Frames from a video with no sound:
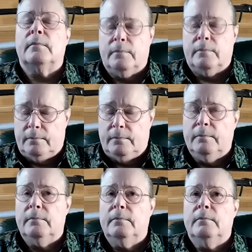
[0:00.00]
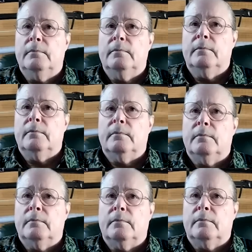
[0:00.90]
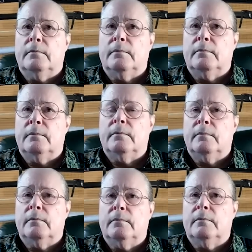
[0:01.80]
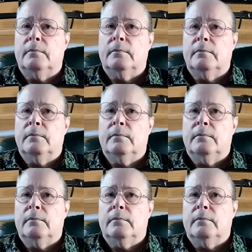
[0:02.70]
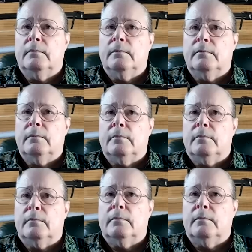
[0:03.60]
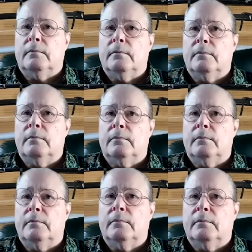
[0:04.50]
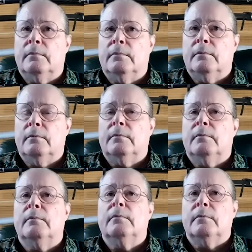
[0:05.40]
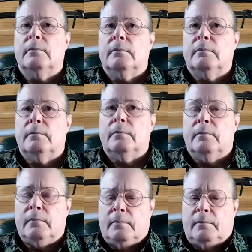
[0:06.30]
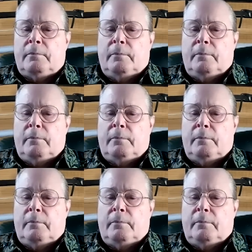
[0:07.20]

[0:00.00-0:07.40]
(not speaking)